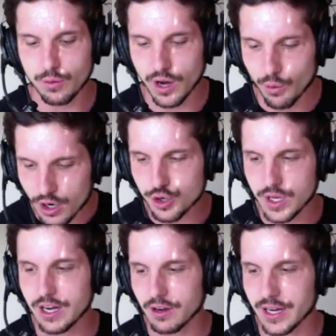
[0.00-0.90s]
I want you
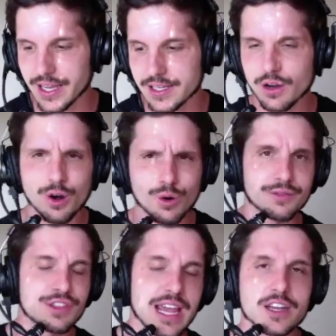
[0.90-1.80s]
hearing is, oh, well,
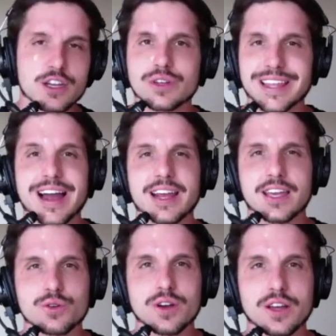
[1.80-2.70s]
if they can do it, then I
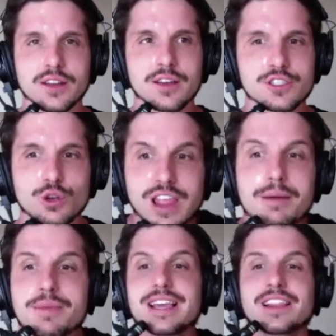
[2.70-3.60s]
can do it. So let
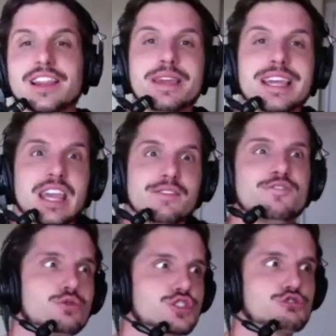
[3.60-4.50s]
me give
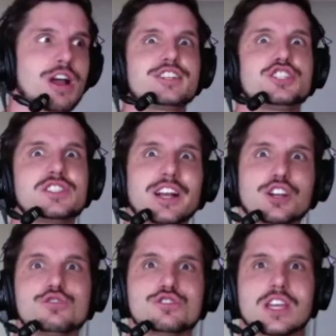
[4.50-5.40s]
you the strategies they're
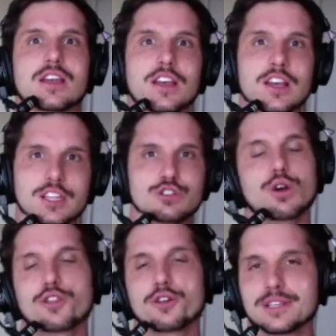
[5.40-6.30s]
using to
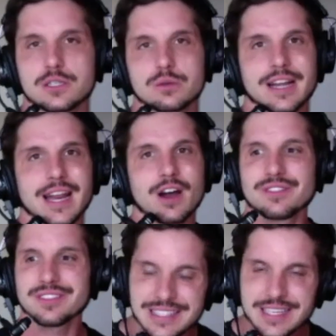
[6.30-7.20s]
grow their business right now.
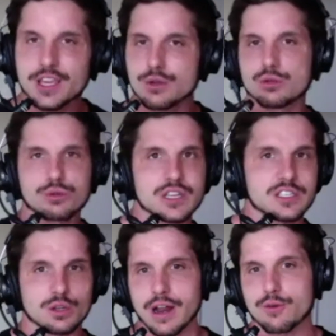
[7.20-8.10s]
Let's get you through this
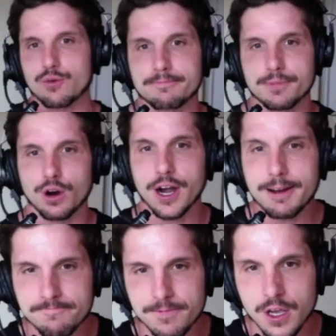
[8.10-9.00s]
the right way. All right?
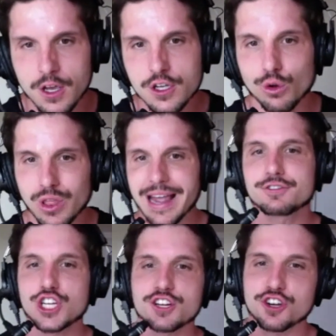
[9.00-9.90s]
So
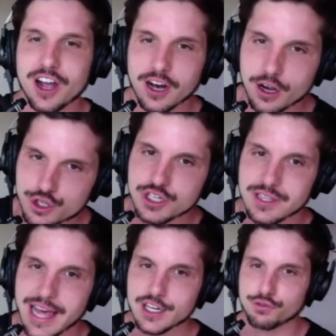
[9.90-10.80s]

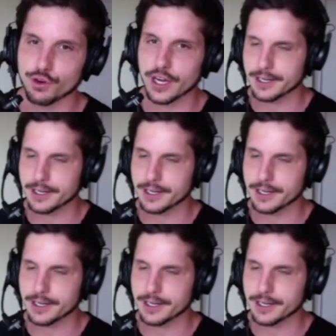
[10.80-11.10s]
lifechanger.coach/free.